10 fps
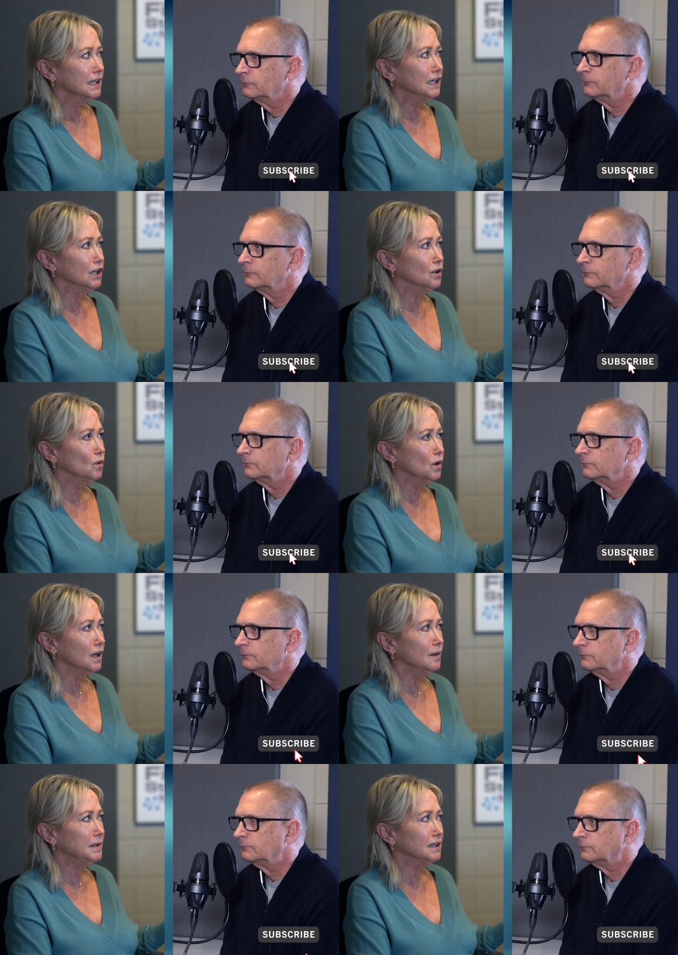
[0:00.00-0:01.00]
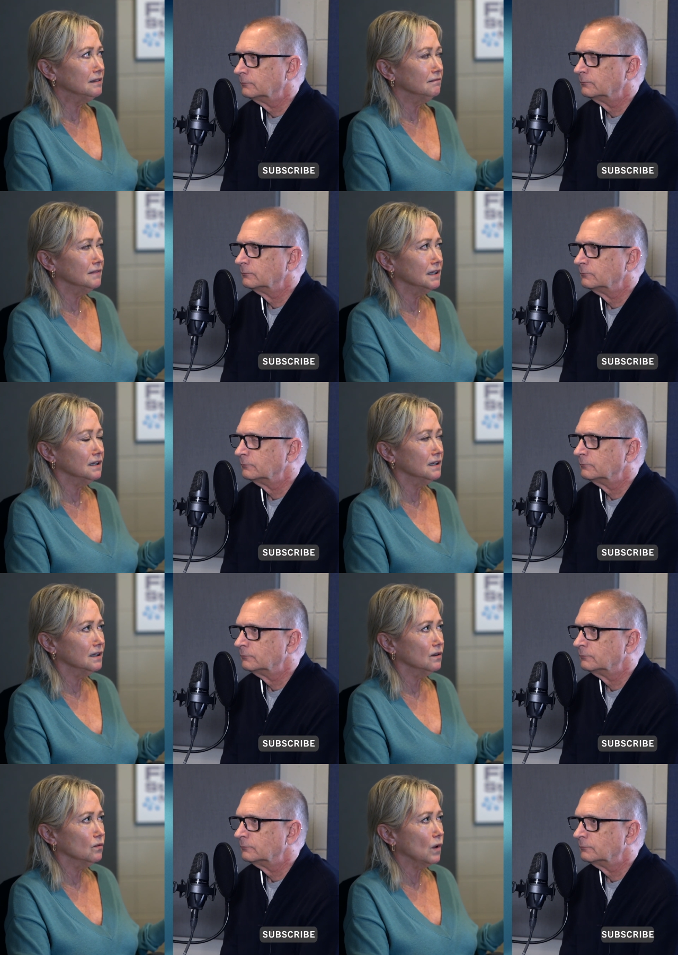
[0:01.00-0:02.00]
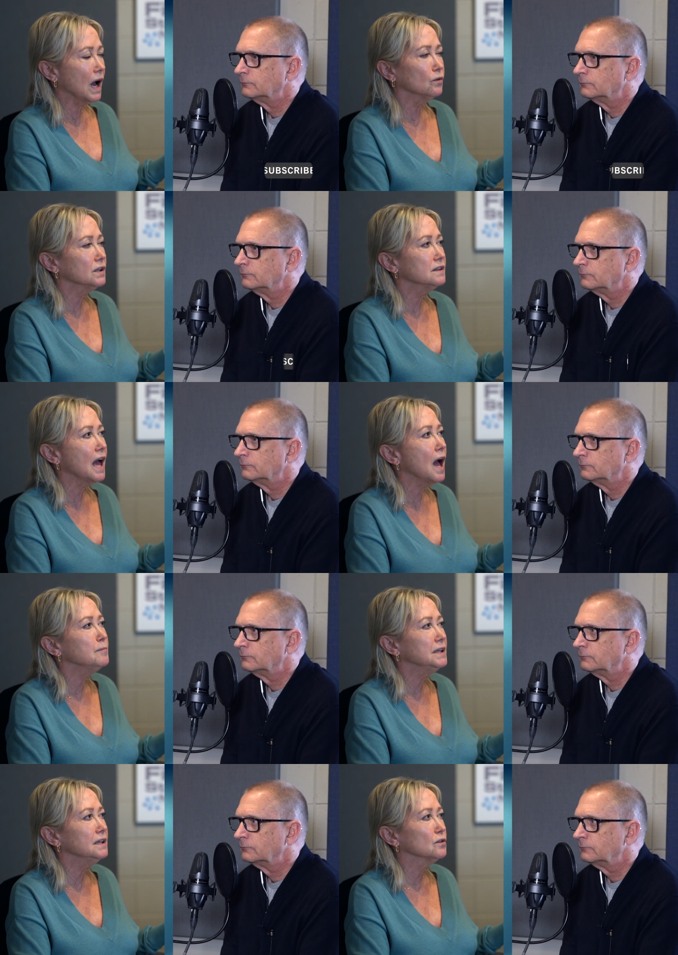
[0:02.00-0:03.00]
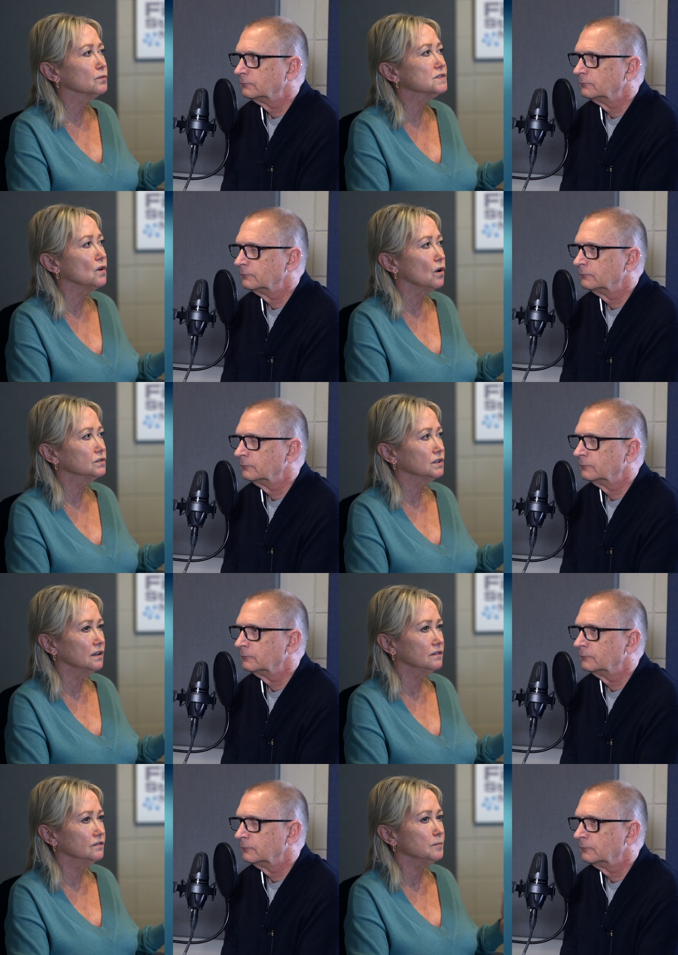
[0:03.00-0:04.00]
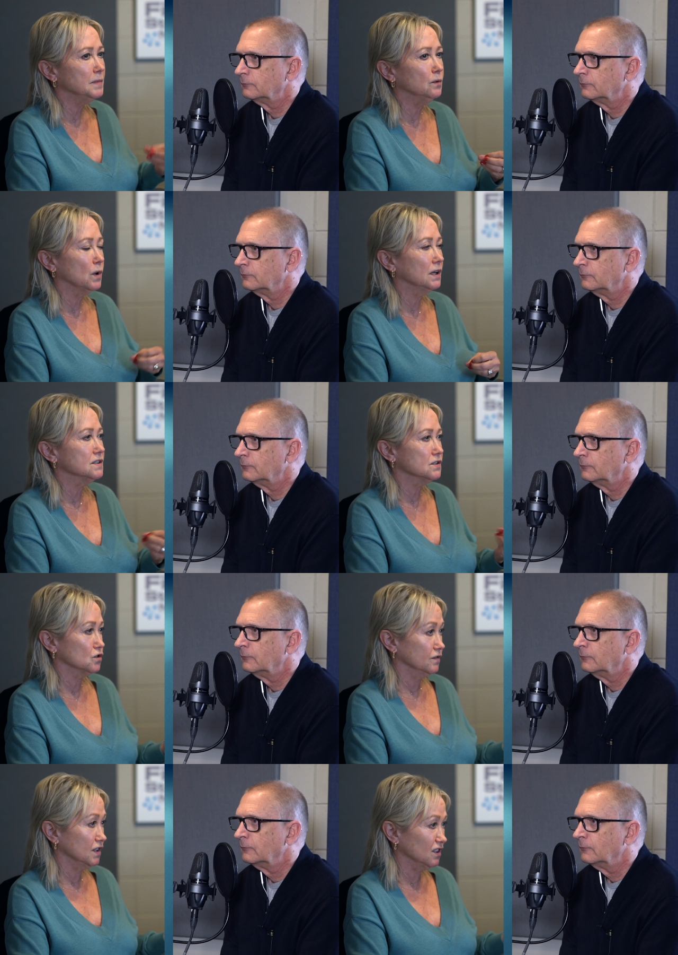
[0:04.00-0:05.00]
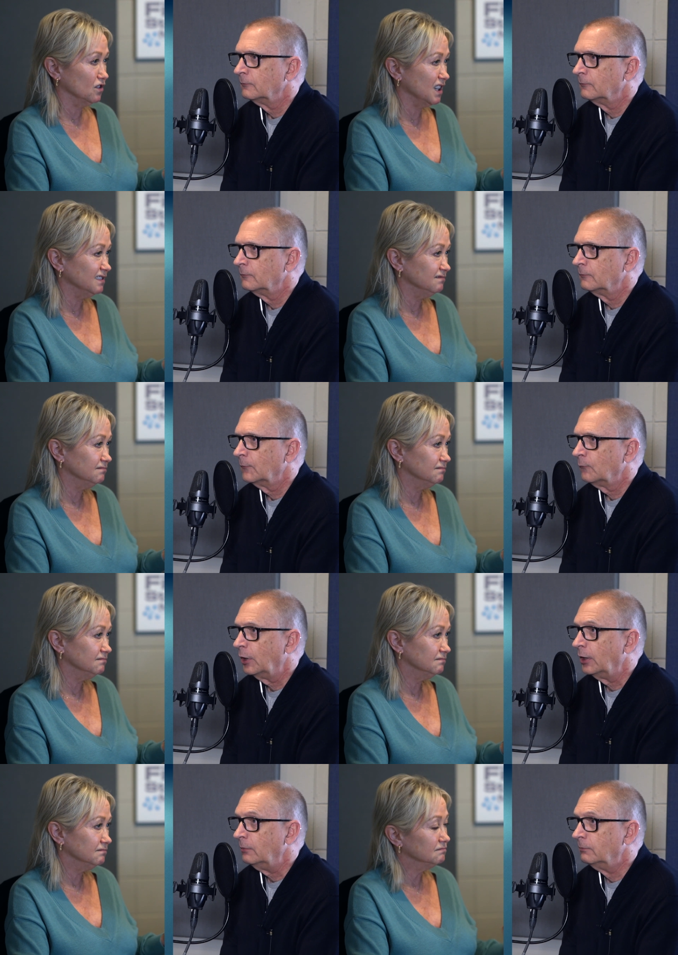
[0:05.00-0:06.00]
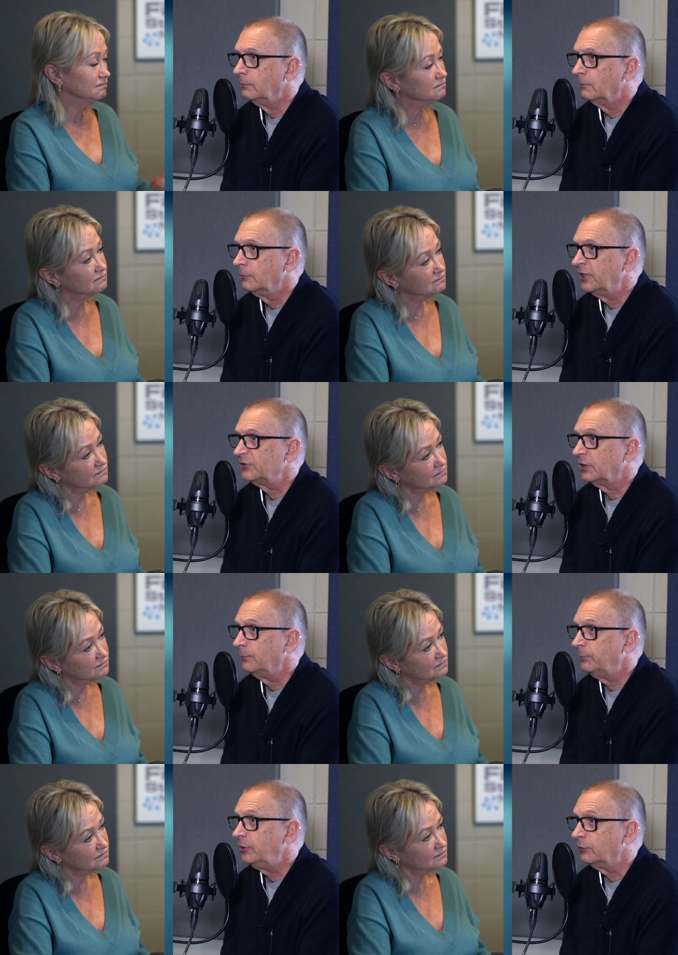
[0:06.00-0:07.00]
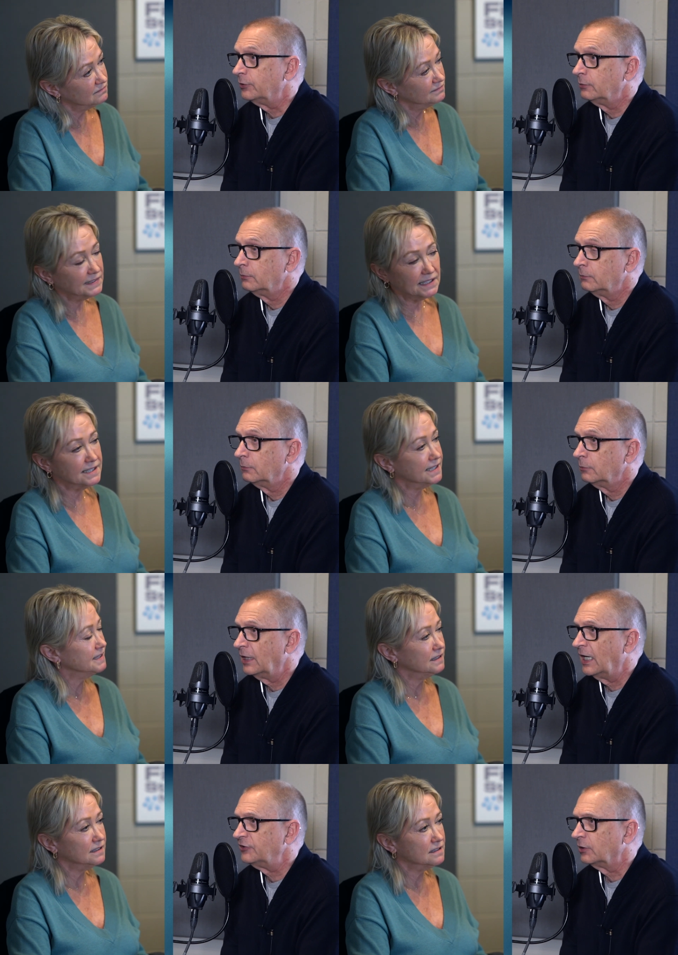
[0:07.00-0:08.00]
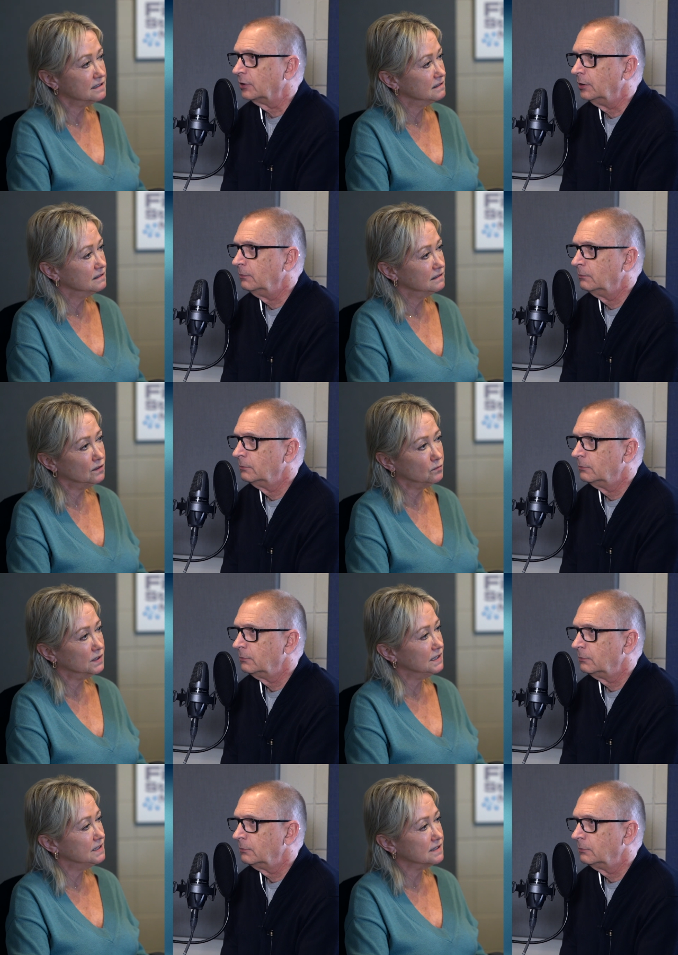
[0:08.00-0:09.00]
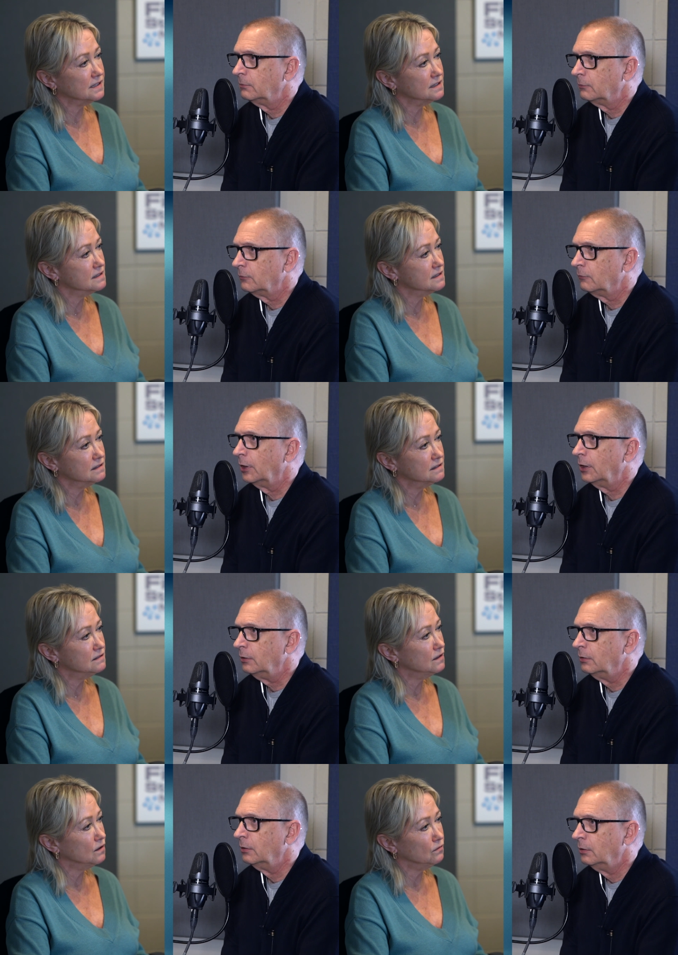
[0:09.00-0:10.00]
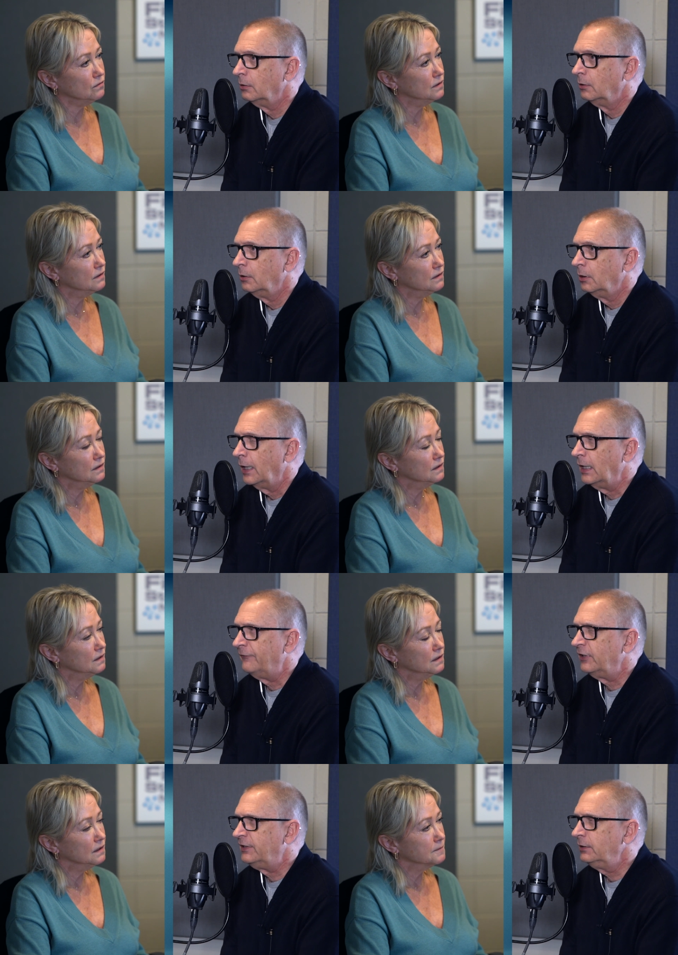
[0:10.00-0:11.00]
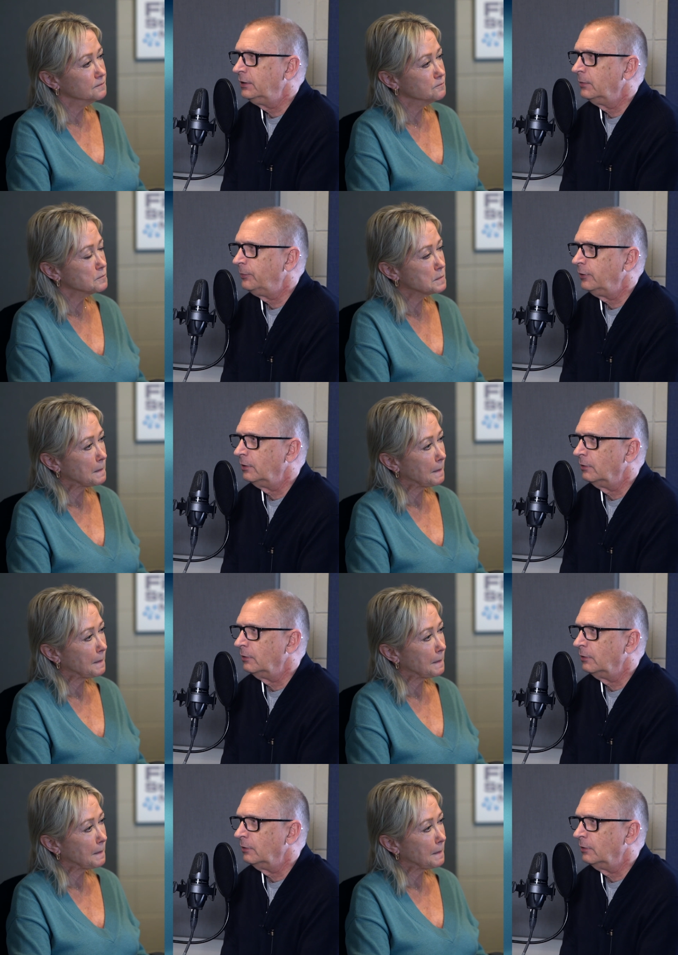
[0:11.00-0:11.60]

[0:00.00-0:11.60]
Speaker 1: you know, I mean, how could that be the result of me wanting to serve and honor God?
Speaker 2: Right. It doesn't compute. It doesn't. Logically.
Speaker 1: It really doesn't. Right. No.
Speaker 2: And if it did compute